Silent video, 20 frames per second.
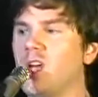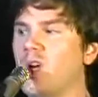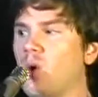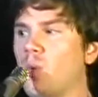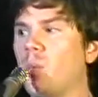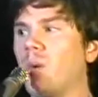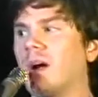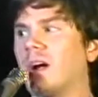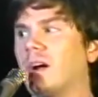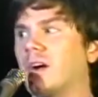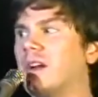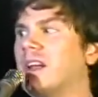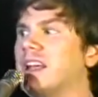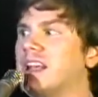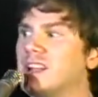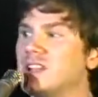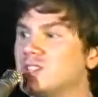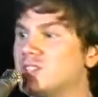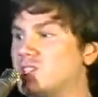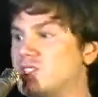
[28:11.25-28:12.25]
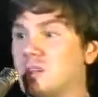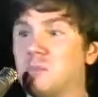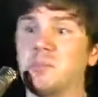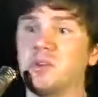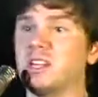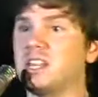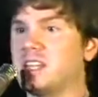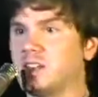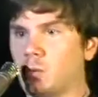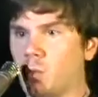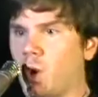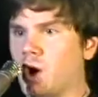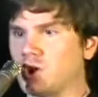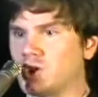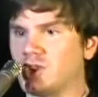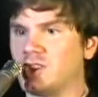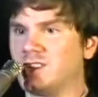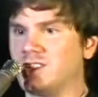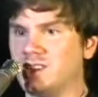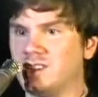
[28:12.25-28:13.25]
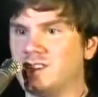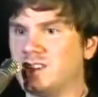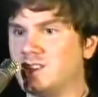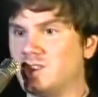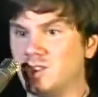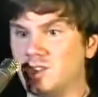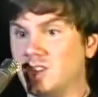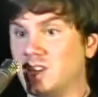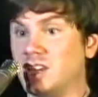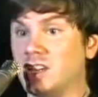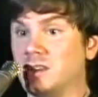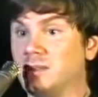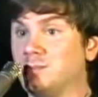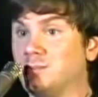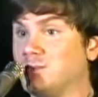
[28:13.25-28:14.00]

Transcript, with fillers: where somebody in Washington, D.C.